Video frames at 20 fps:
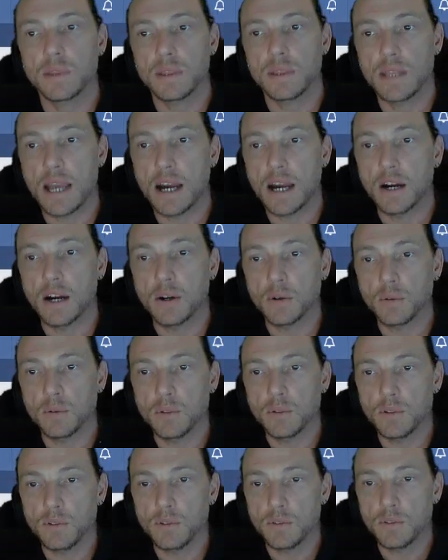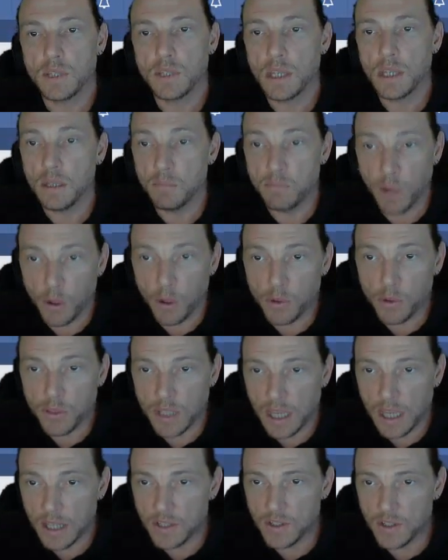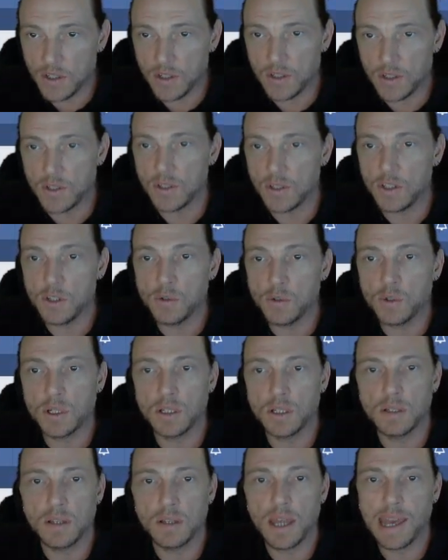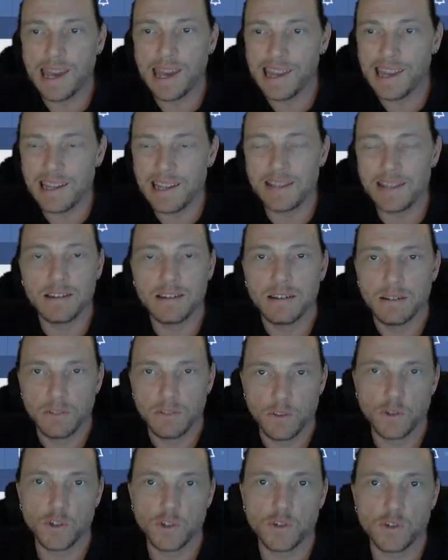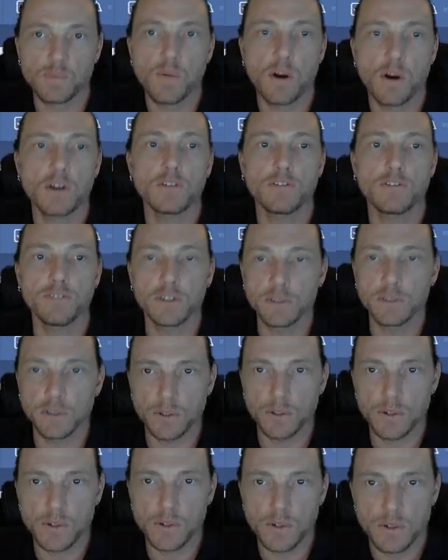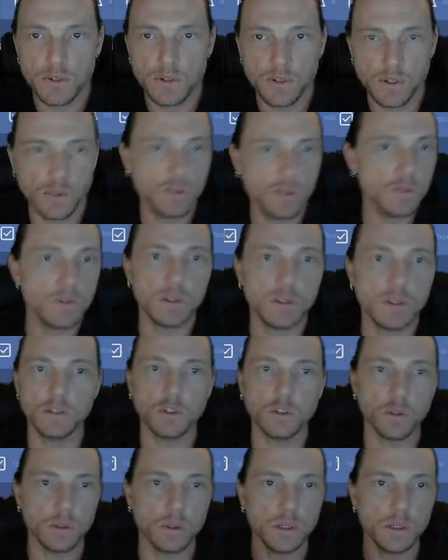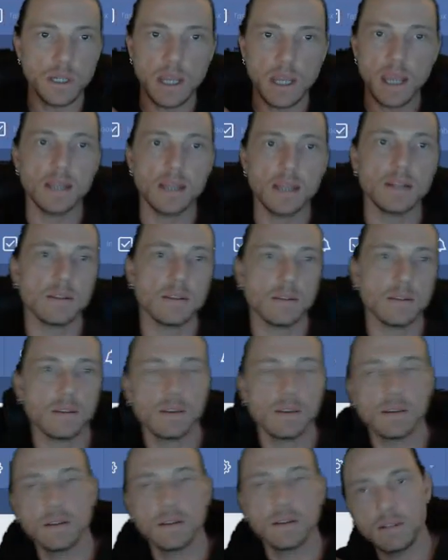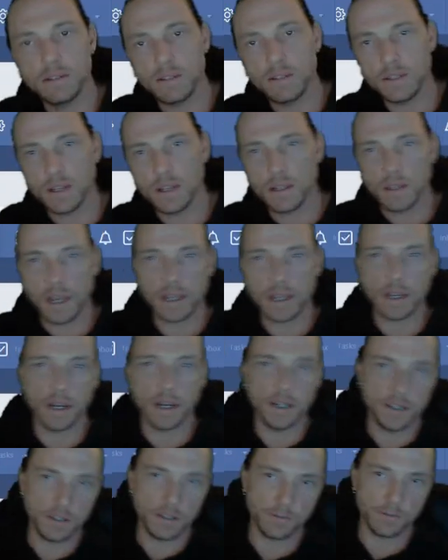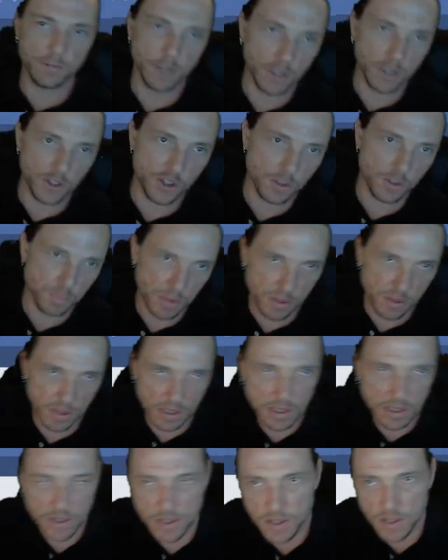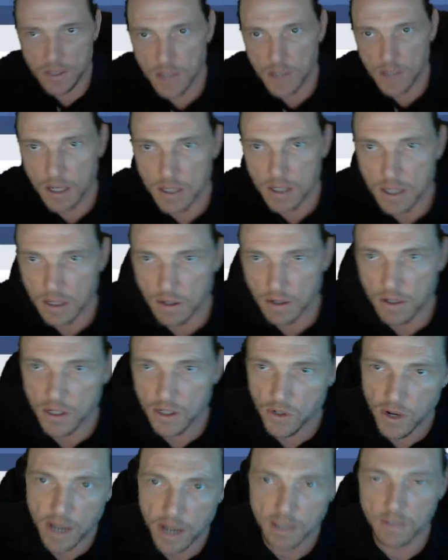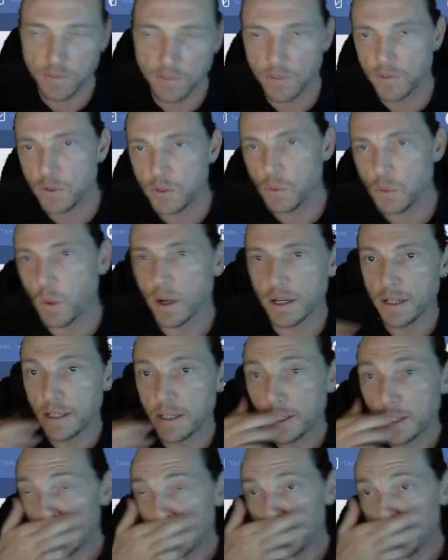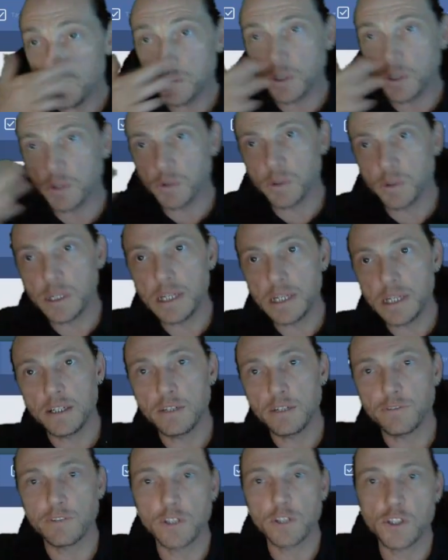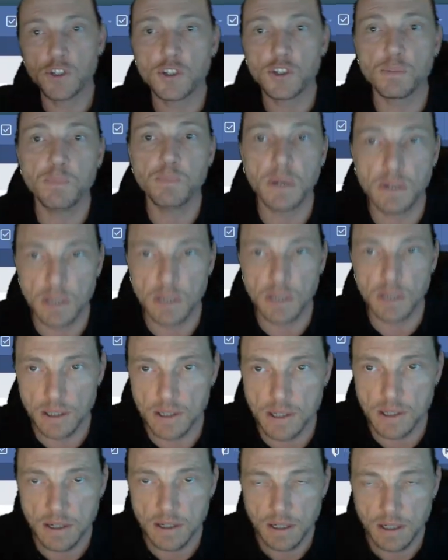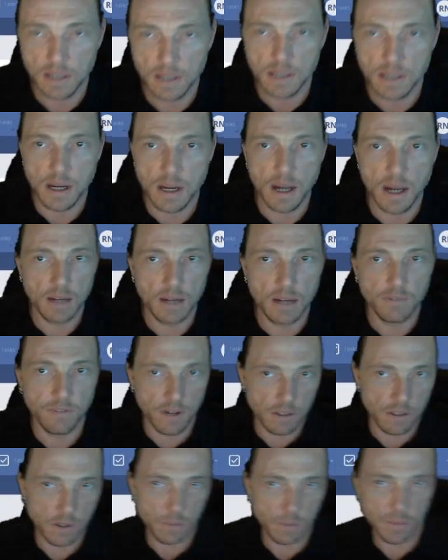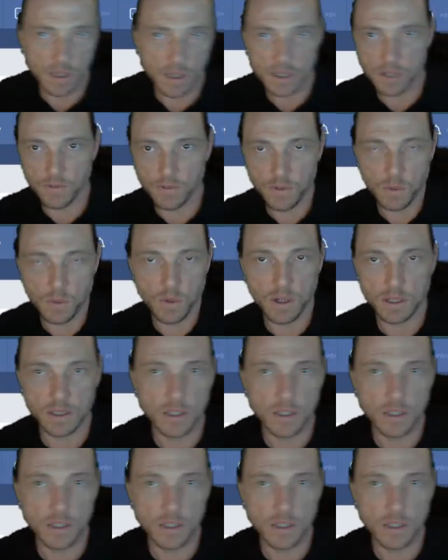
Now, in both cases, you can edit the smart filters. So you could create like a different experience inside Sierra Interactive if you wanted. You could create a different experience inside Follow Up Boss if you wanted.